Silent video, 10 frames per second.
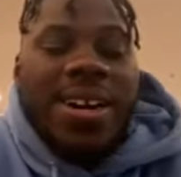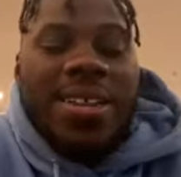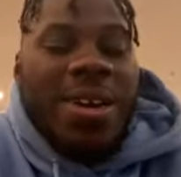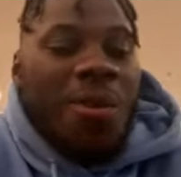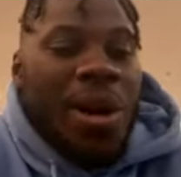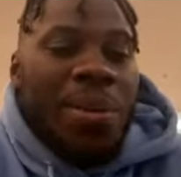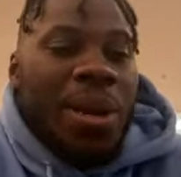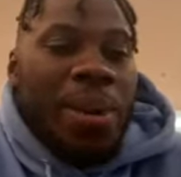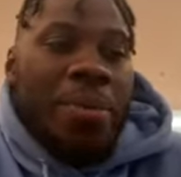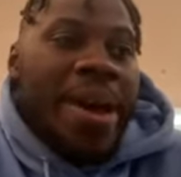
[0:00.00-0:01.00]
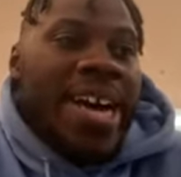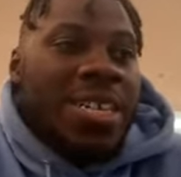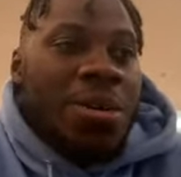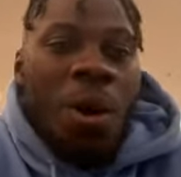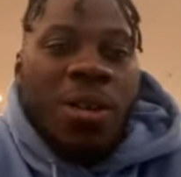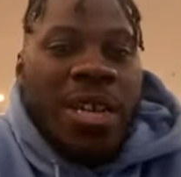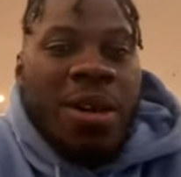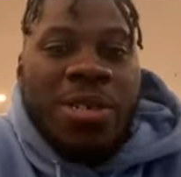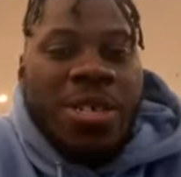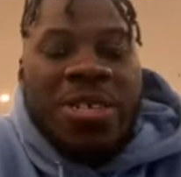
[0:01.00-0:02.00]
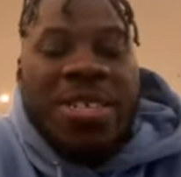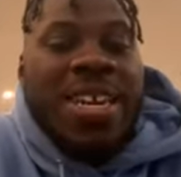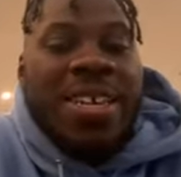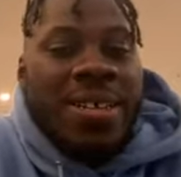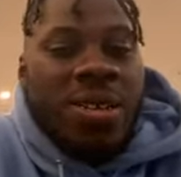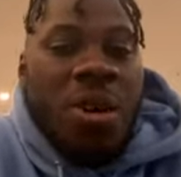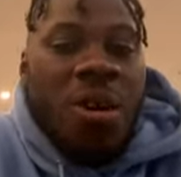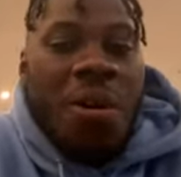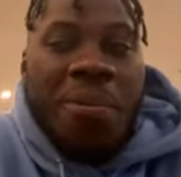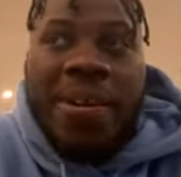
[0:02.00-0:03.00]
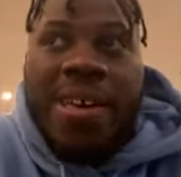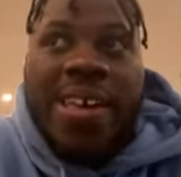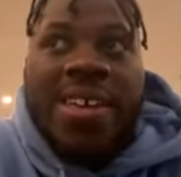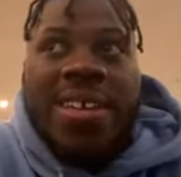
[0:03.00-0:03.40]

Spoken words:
they wanted me to play basketball because I was just skinny and tall. But